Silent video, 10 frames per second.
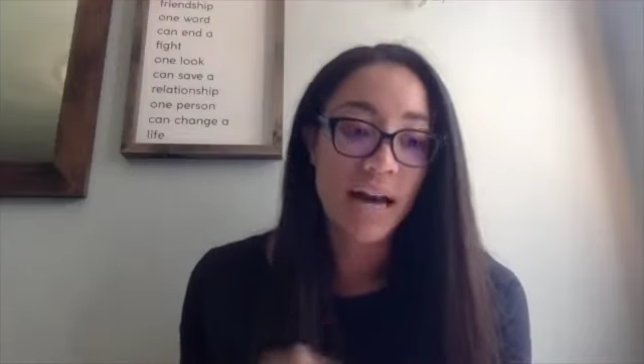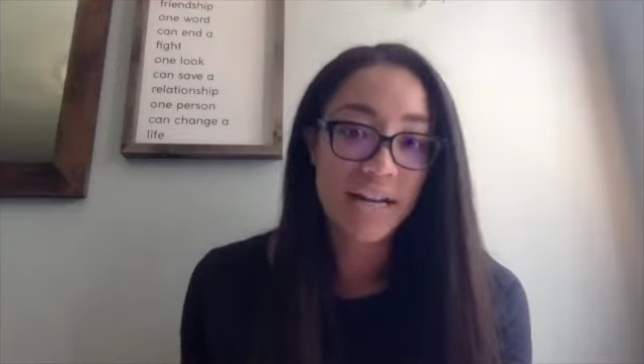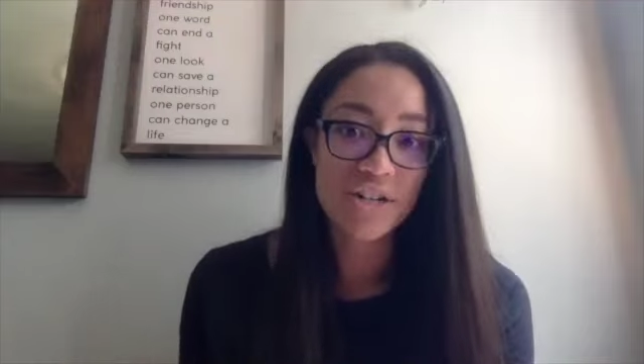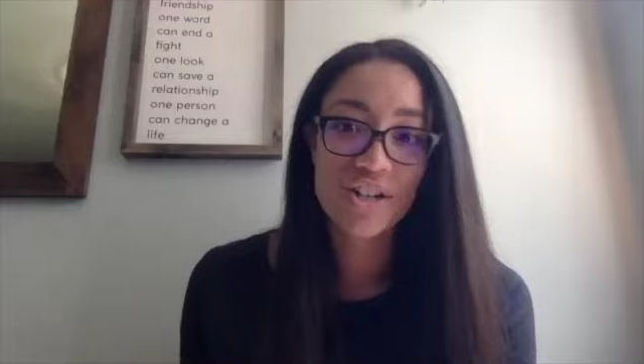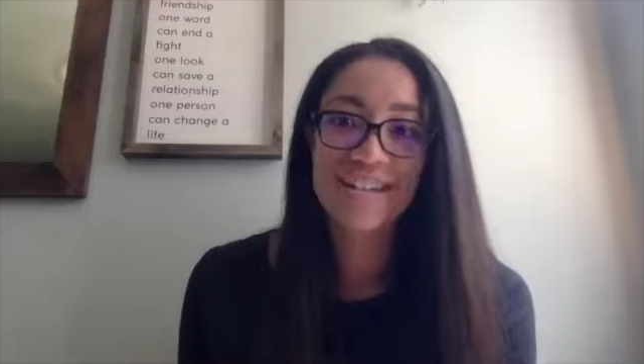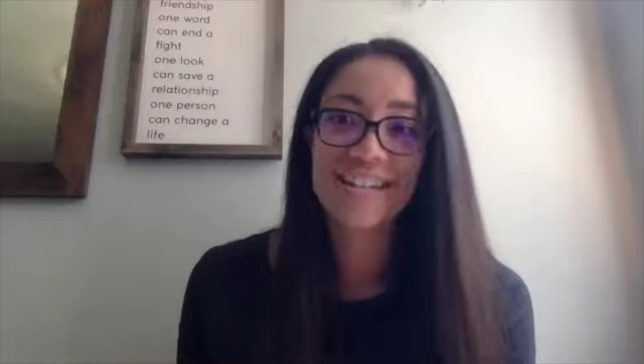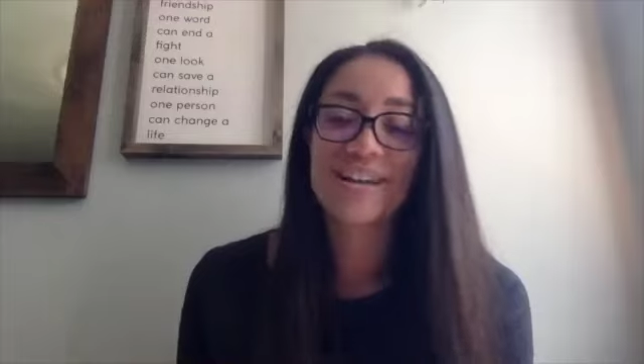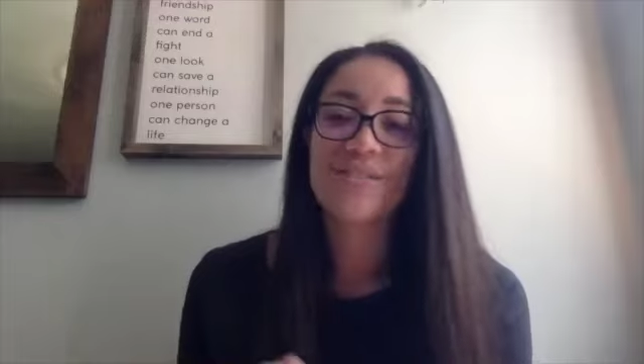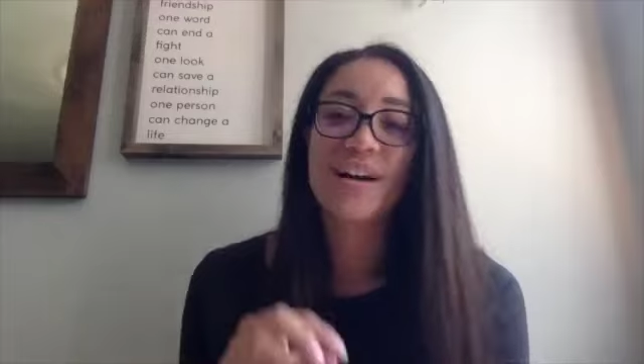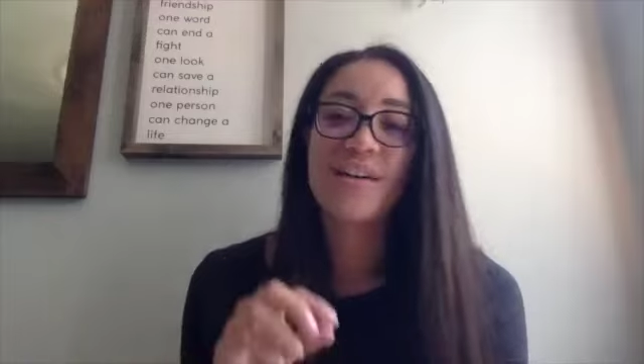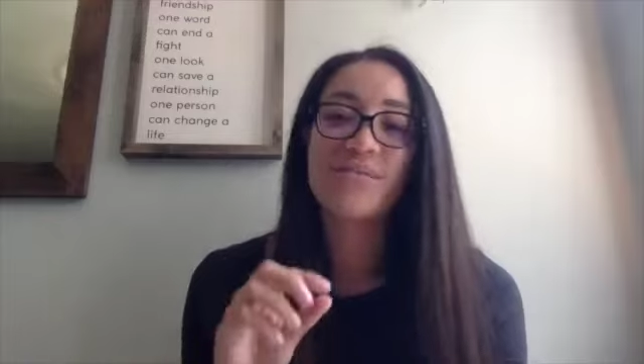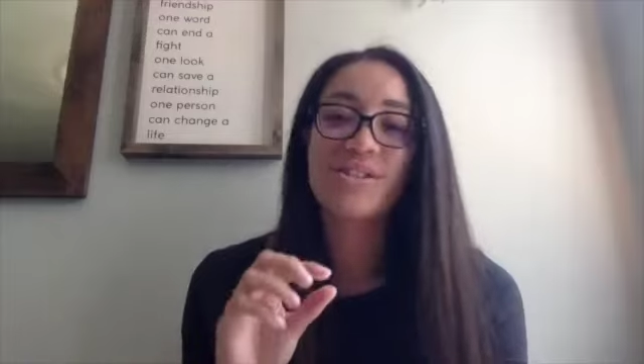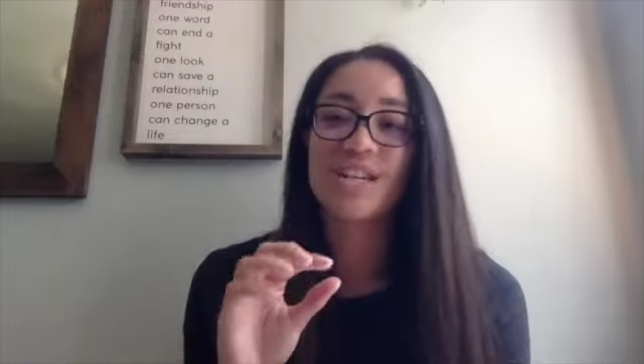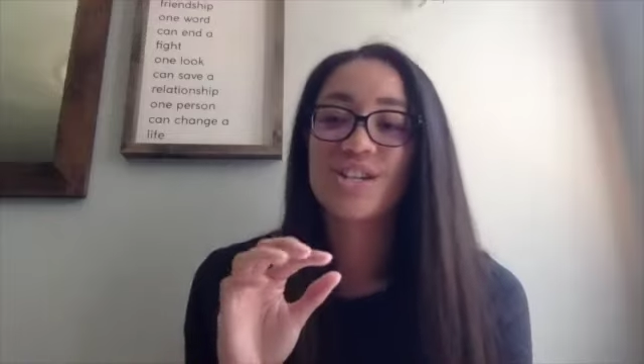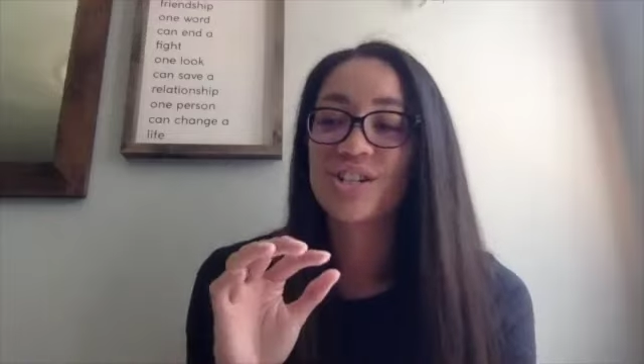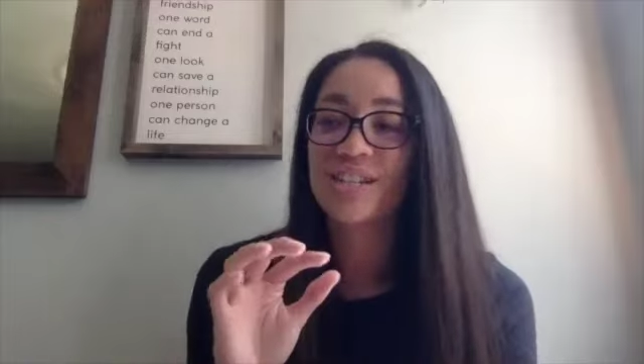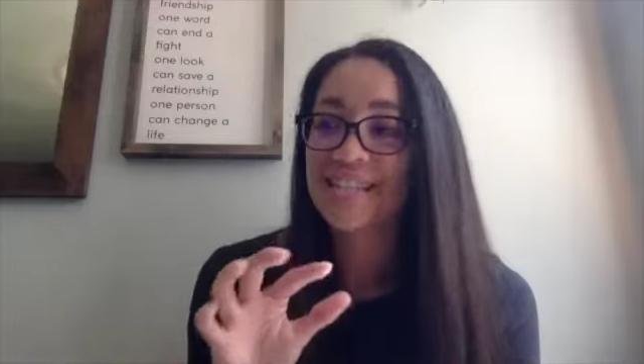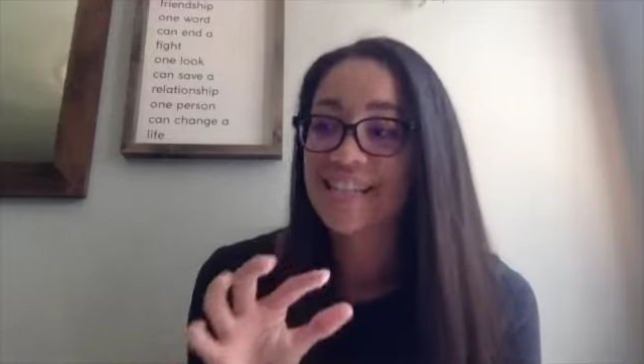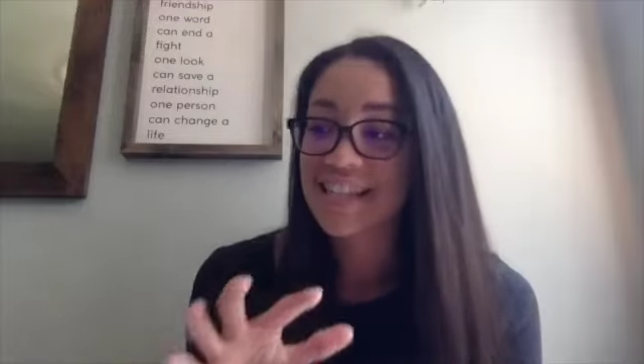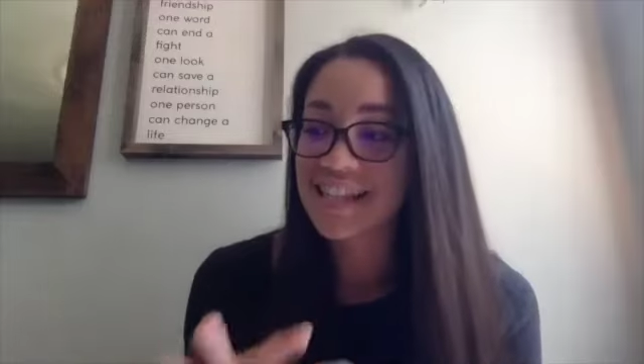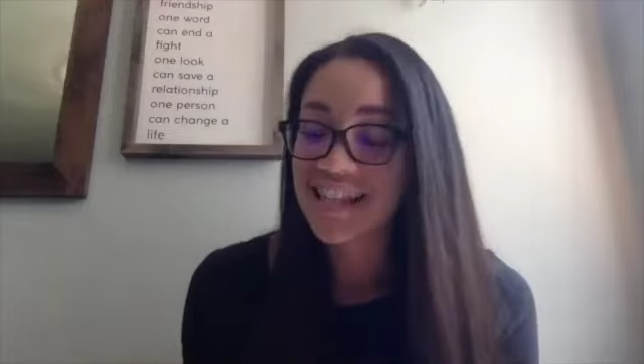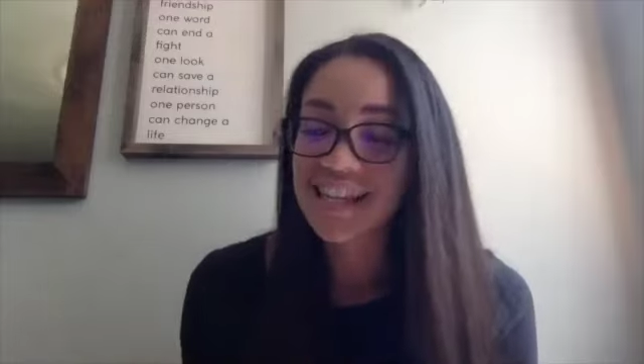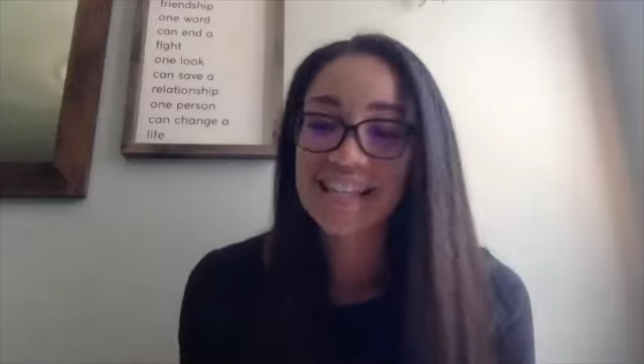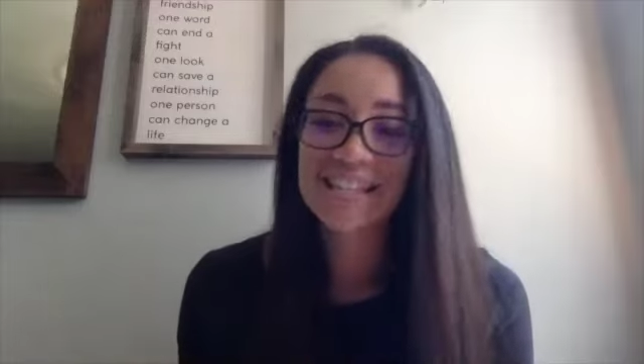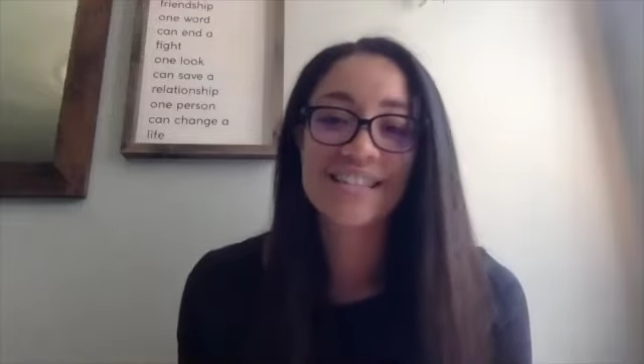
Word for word: enter into tough conversations and see